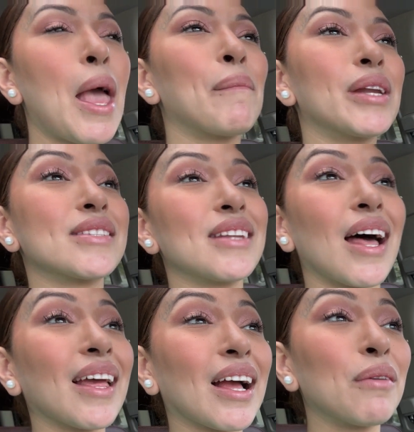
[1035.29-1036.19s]
But it's not
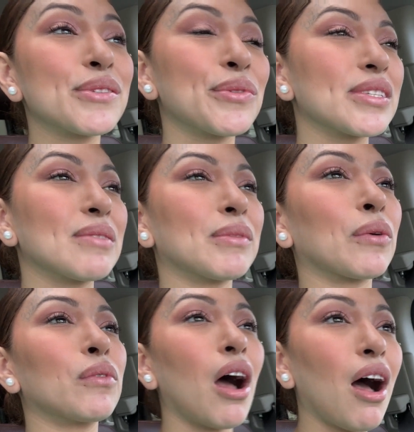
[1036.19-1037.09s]
like I was doing something
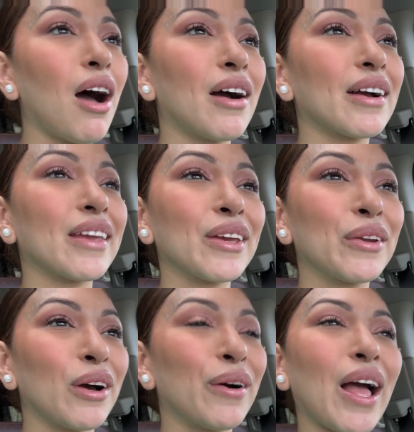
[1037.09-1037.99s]
wrong, you
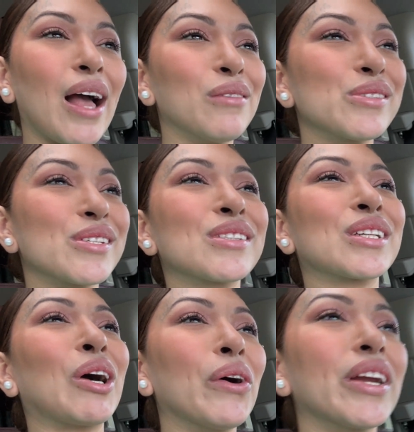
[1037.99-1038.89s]
know, I was just
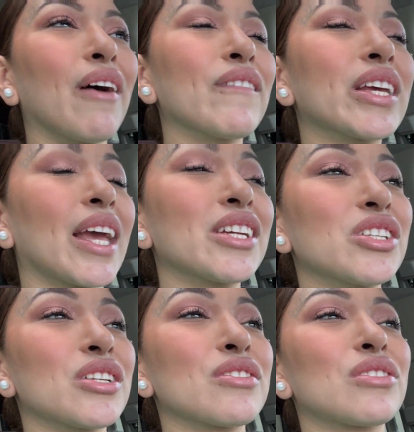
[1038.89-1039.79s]
going on
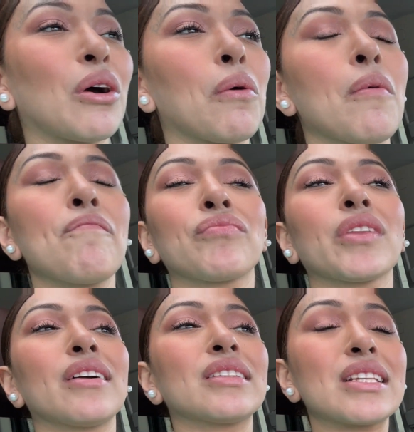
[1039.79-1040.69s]
vacation. So
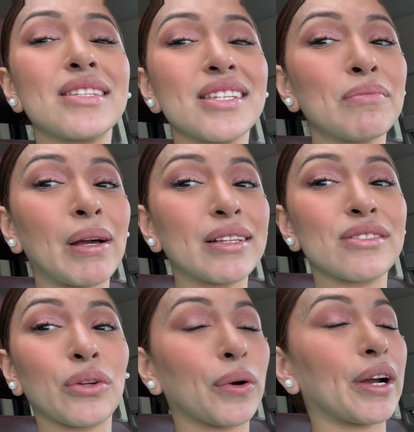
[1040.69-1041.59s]
this is my
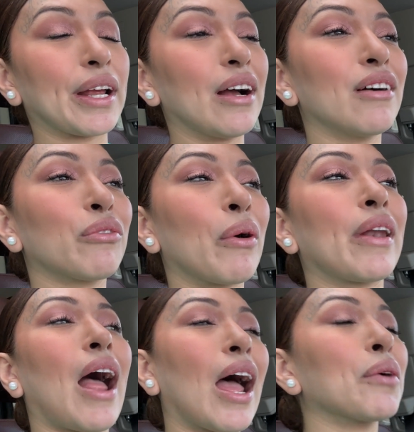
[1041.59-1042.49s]
story of when
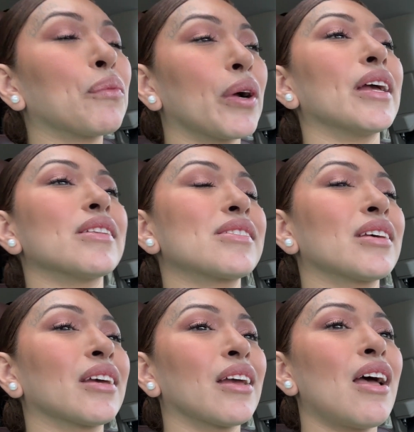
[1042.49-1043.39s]
I went
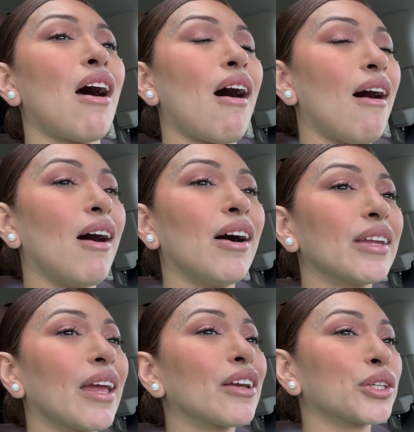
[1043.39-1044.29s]
on
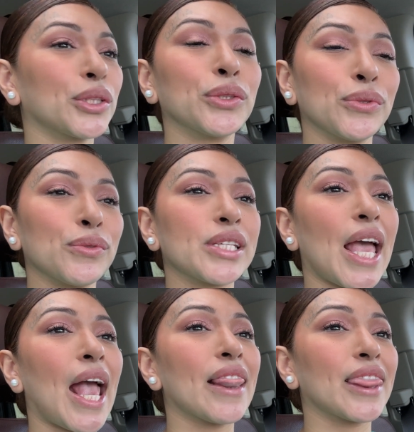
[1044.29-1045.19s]
a cruise
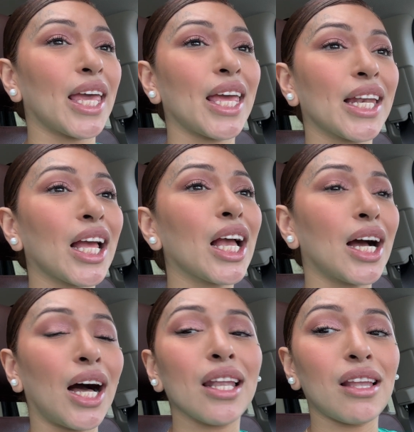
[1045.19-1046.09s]
and then
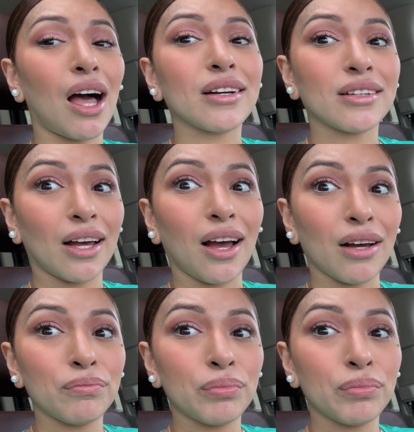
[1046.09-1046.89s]
got locked up.